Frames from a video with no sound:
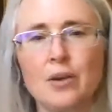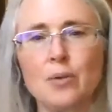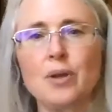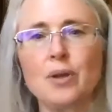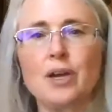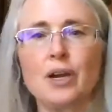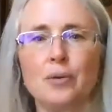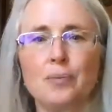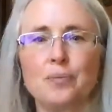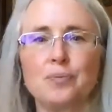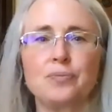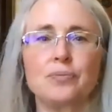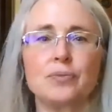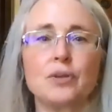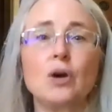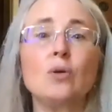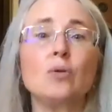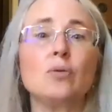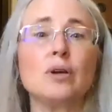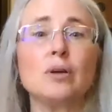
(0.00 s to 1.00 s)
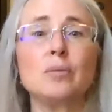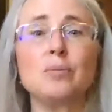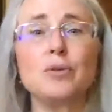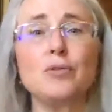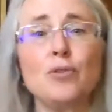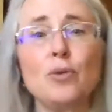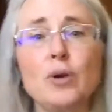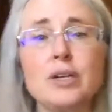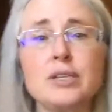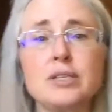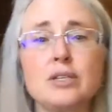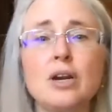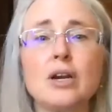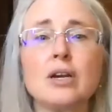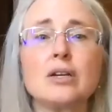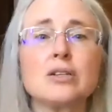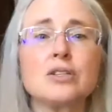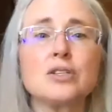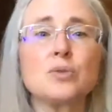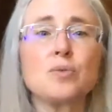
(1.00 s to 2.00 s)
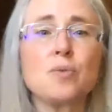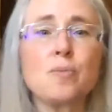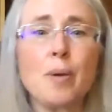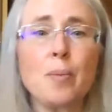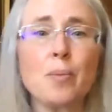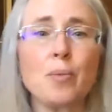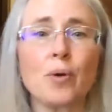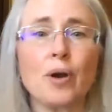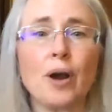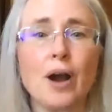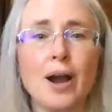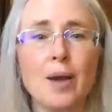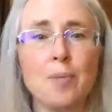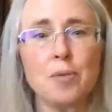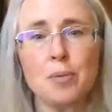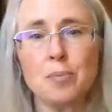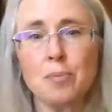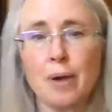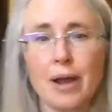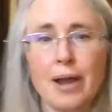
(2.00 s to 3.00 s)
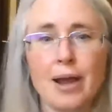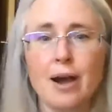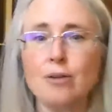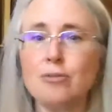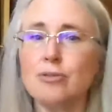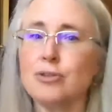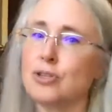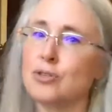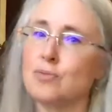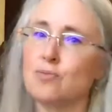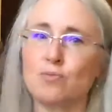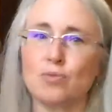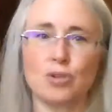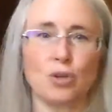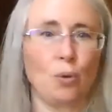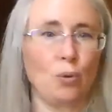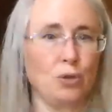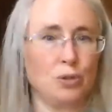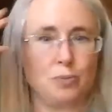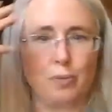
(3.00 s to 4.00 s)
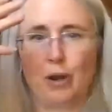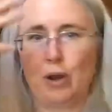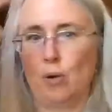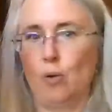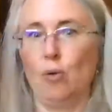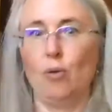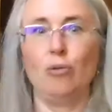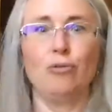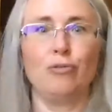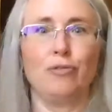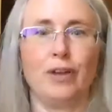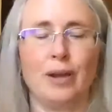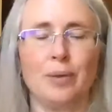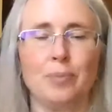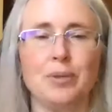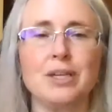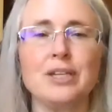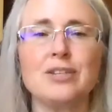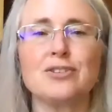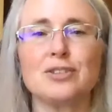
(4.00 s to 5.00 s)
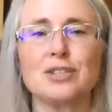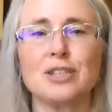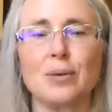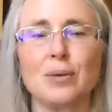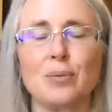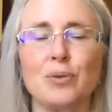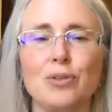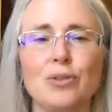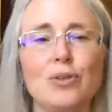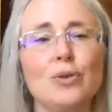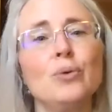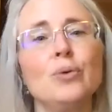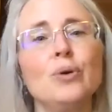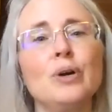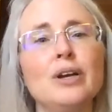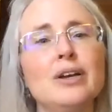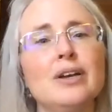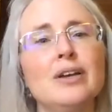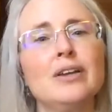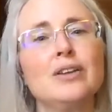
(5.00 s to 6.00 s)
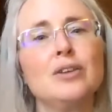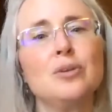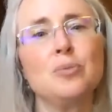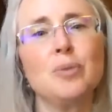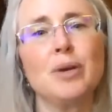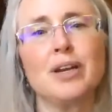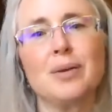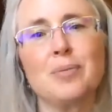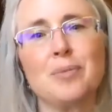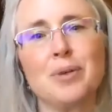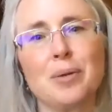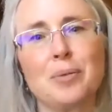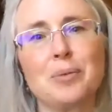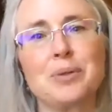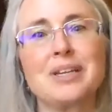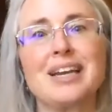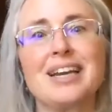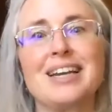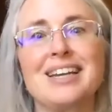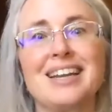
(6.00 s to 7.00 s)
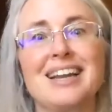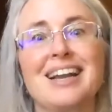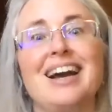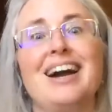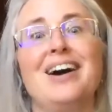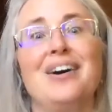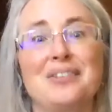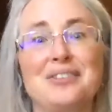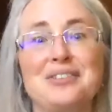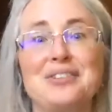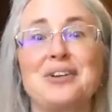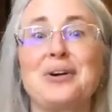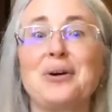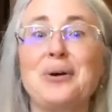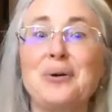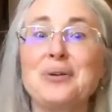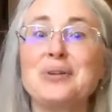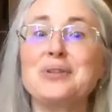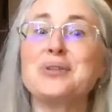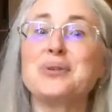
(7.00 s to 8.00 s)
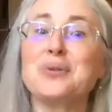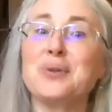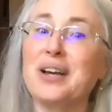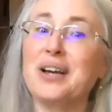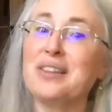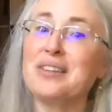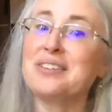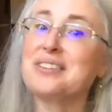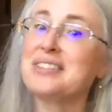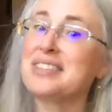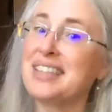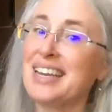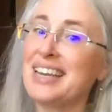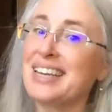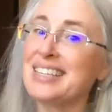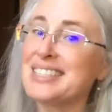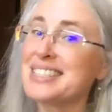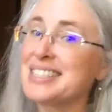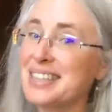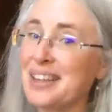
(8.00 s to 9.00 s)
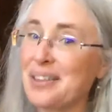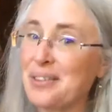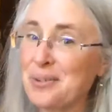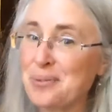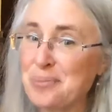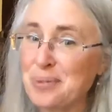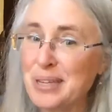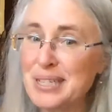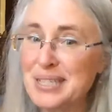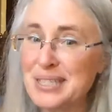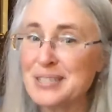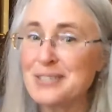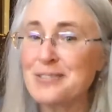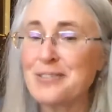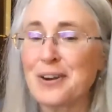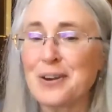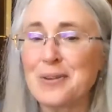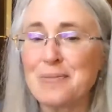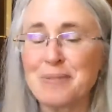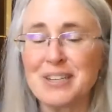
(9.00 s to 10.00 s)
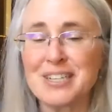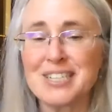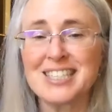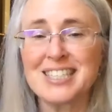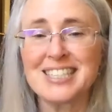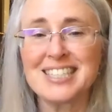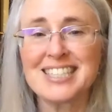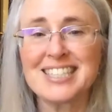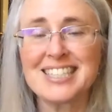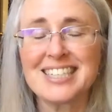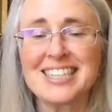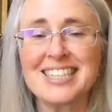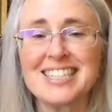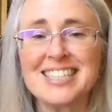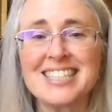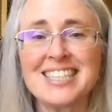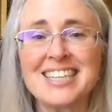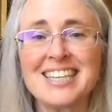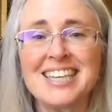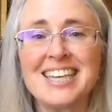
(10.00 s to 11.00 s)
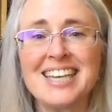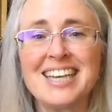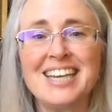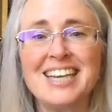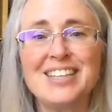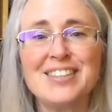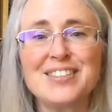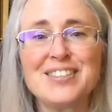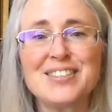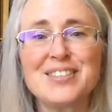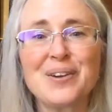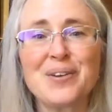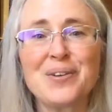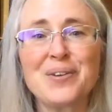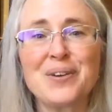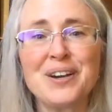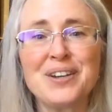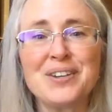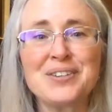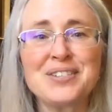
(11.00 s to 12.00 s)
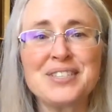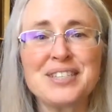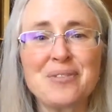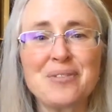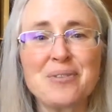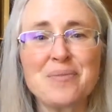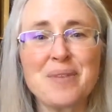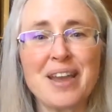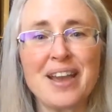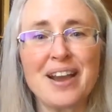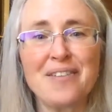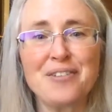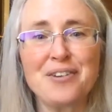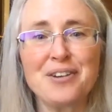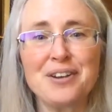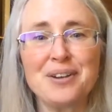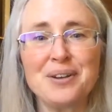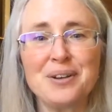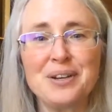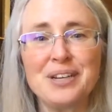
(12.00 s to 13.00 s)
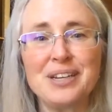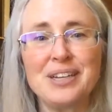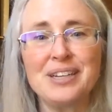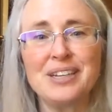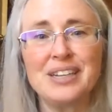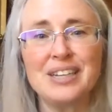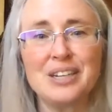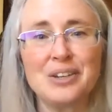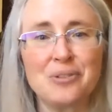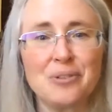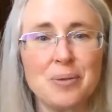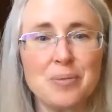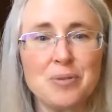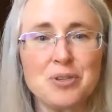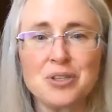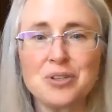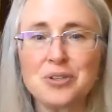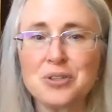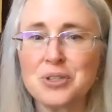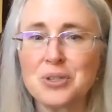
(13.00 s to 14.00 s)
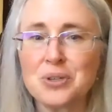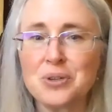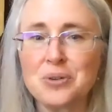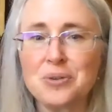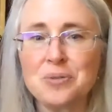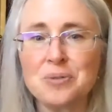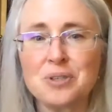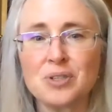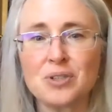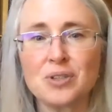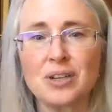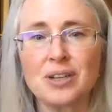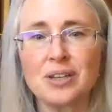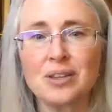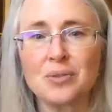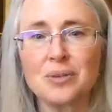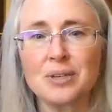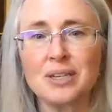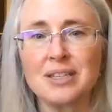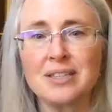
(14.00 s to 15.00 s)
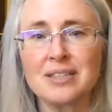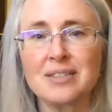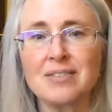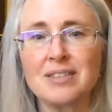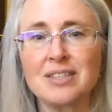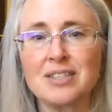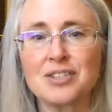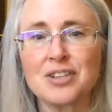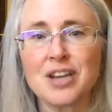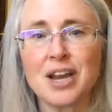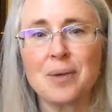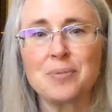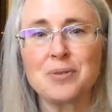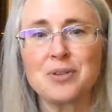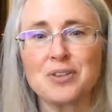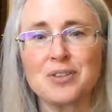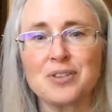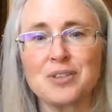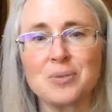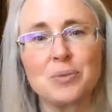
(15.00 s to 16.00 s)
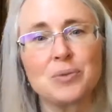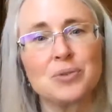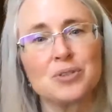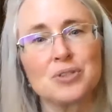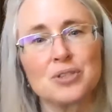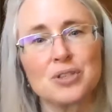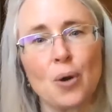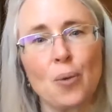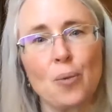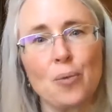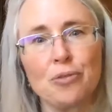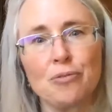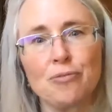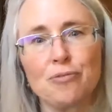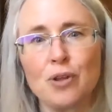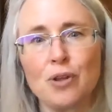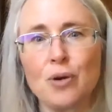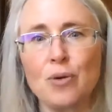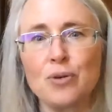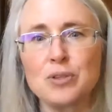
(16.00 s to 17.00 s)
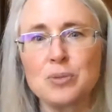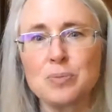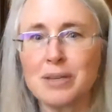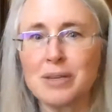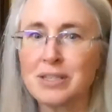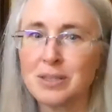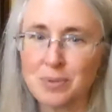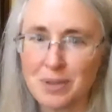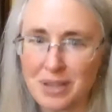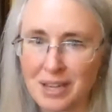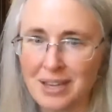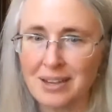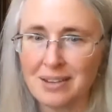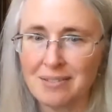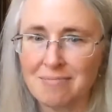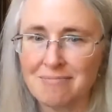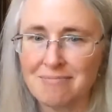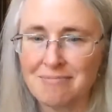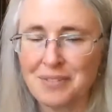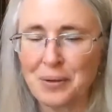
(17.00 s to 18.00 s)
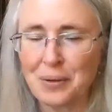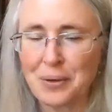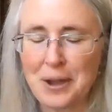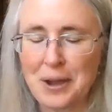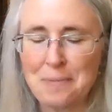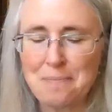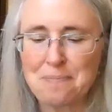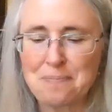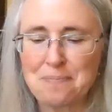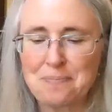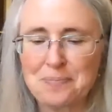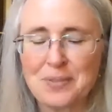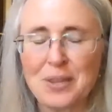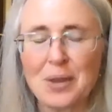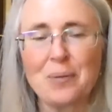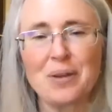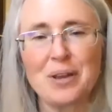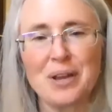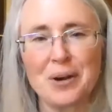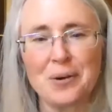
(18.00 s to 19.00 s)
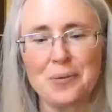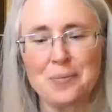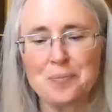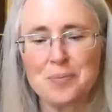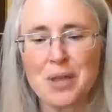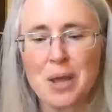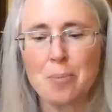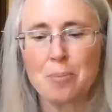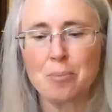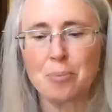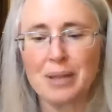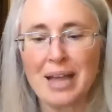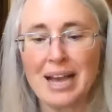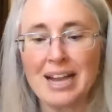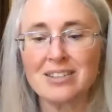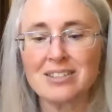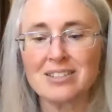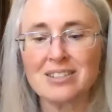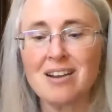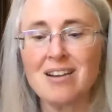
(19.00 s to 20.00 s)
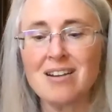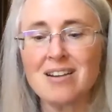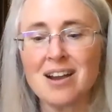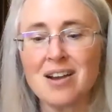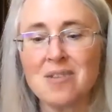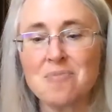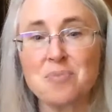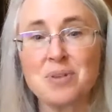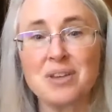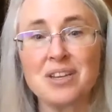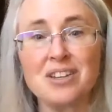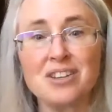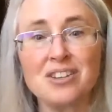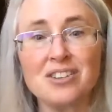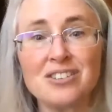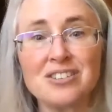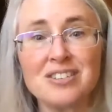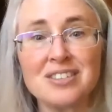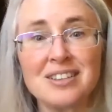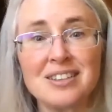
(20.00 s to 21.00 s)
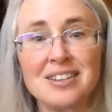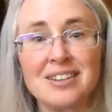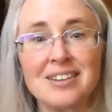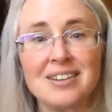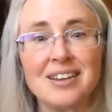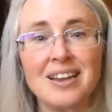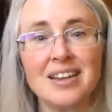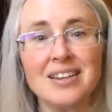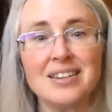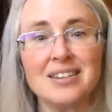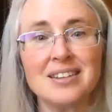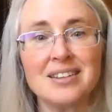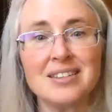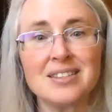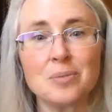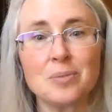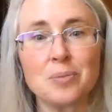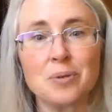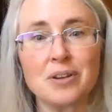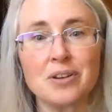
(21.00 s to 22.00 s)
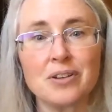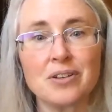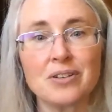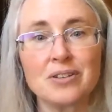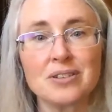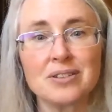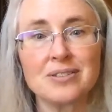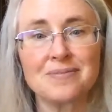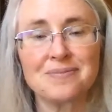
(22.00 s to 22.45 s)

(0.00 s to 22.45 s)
we go. Oh, and before I start, just remember, I'm in my house. So is my whole family. Just like with you, you may not be able to get out and go and do other things in other places very much these days. And so understand we may have an interruption or two during the readings of these chapters, and we'll just go with the flow as best we can. Okay, here we go. Black Dog appears and disappears.